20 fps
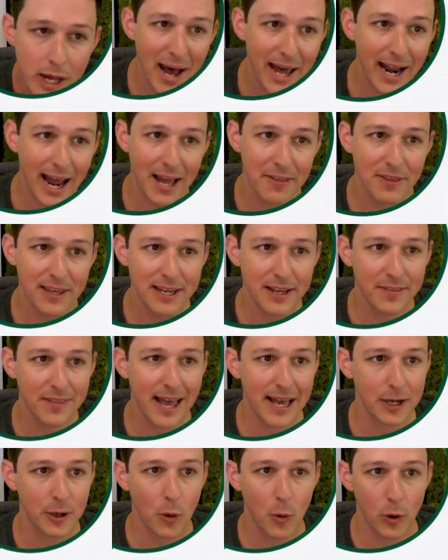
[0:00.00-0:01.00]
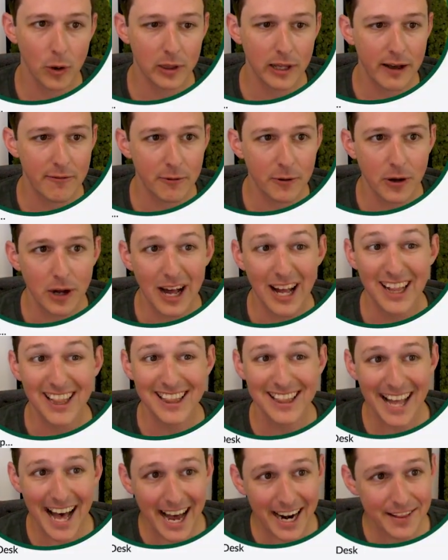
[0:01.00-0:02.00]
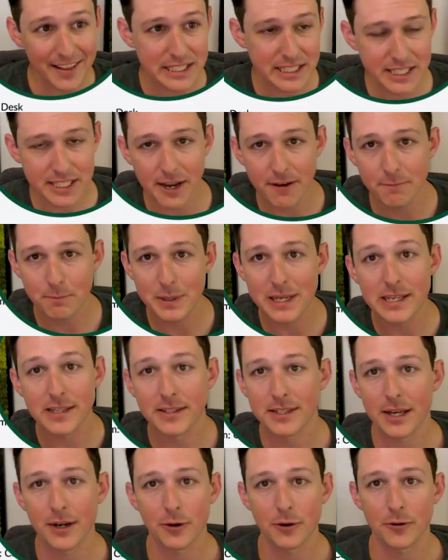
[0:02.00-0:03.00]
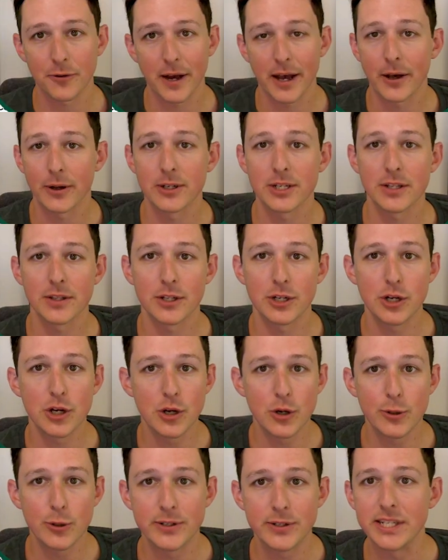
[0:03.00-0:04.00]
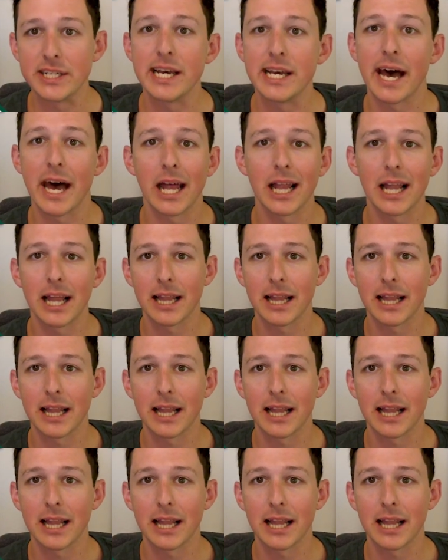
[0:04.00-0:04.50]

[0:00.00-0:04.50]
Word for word: But I think at that core level, a lot of this stuff being centered around the new Zia L